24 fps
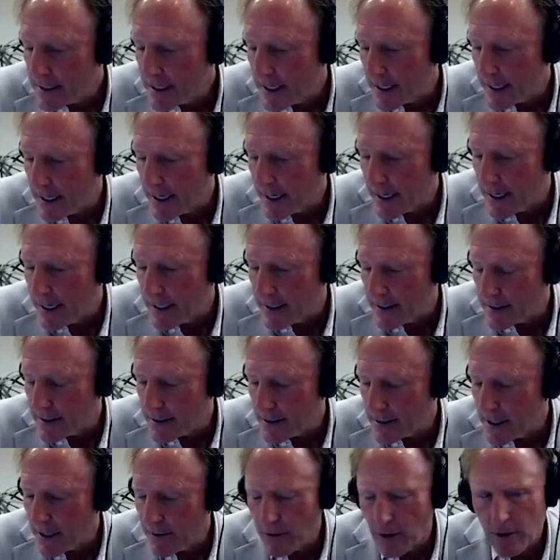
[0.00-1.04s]
thing is,
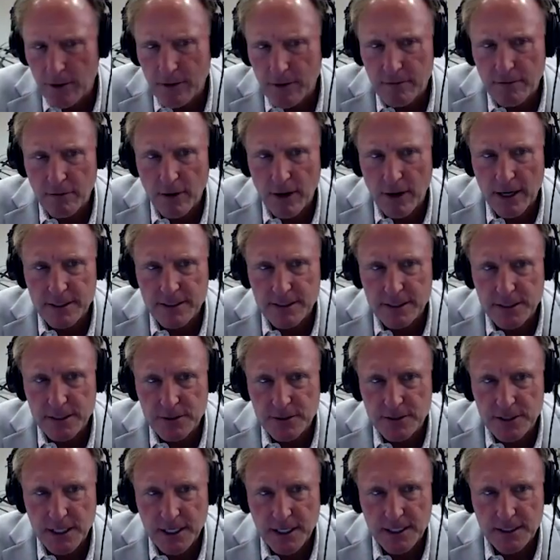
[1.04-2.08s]
you ever heard the phrase two
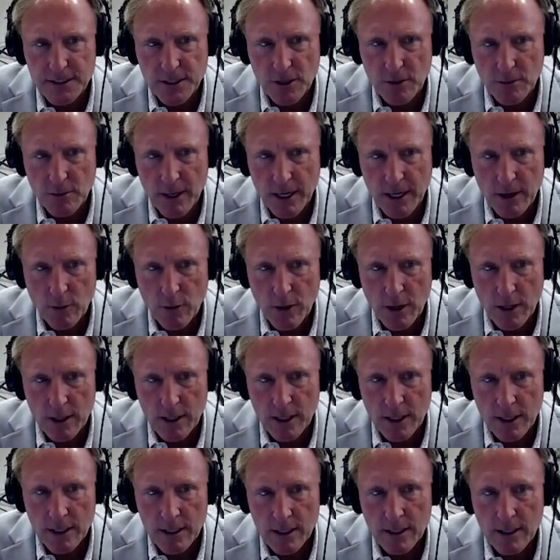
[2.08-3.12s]
sickies don't make a
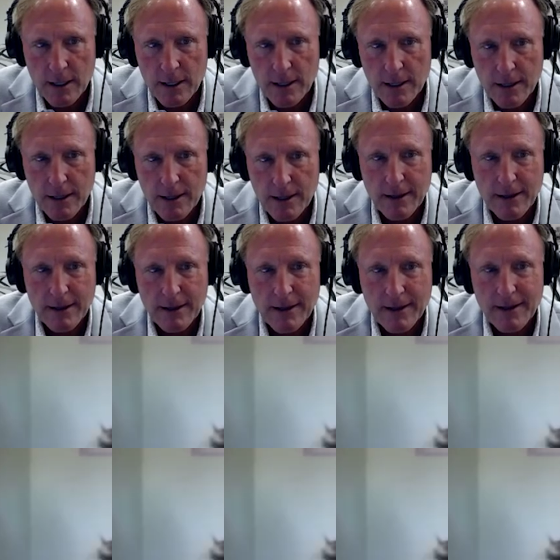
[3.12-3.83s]
wellie? Mm-hmm.